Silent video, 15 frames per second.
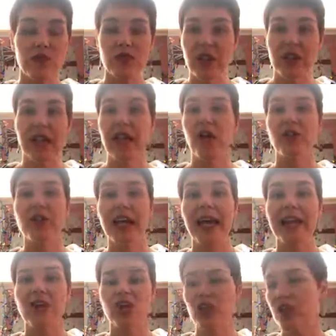declare her
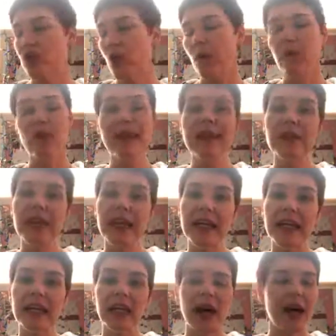dead. She's not
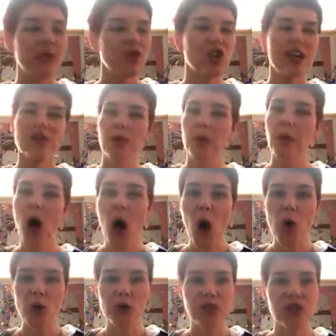breathing, she has no
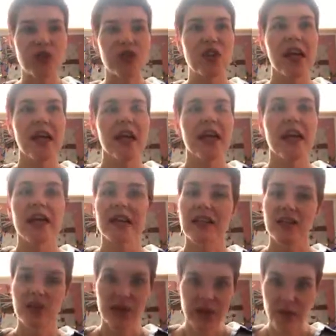pulse.
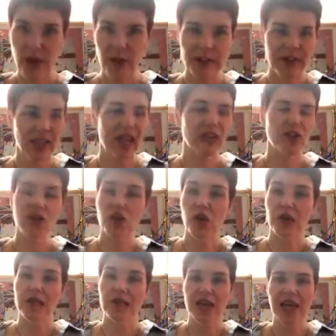It's very sad, this girl is